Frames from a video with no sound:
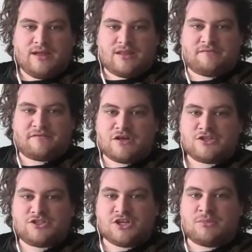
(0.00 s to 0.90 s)
The
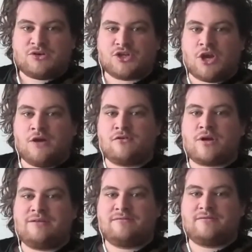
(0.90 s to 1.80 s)
first and most
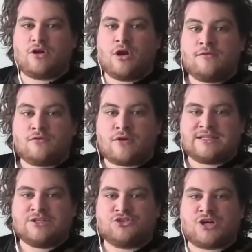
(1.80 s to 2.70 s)
overri-
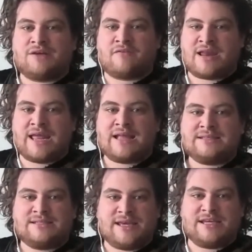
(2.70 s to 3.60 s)
overriding drive of any
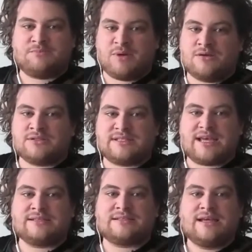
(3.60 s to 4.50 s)
entity, Spinoza
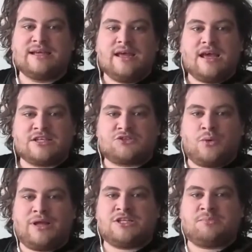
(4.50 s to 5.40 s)
says, is its
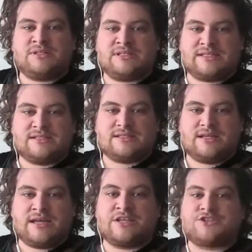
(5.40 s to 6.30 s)
will to persist
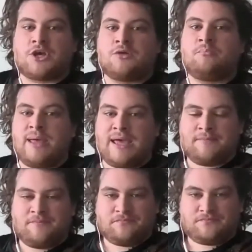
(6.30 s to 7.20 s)
in its own being.
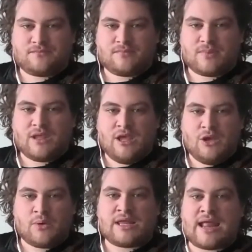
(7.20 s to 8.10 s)

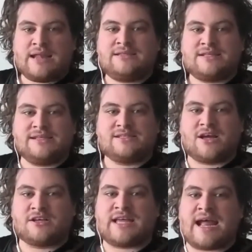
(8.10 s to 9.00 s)
When an entity
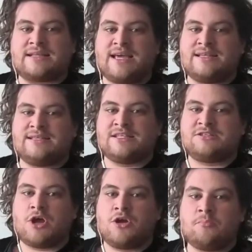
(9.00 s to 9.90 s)
starts to act against its
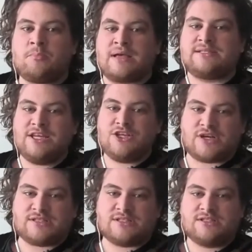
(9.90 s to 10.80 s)
own best
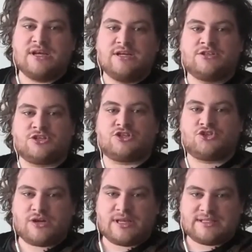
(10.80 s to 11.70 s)
interests to
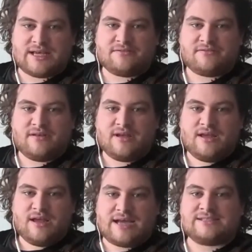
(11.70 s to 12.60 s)
destroy itself,
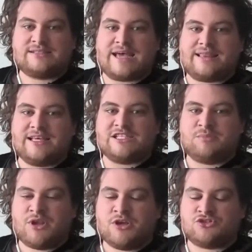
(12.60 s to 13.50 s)
as sadly
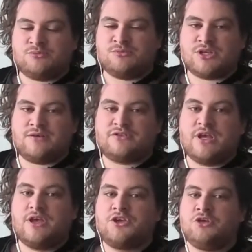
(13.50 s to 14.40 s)
Spinoza observes
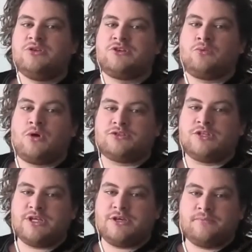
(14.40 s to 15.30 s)
humans are wont to
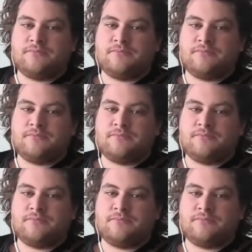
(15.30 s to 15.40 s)
do,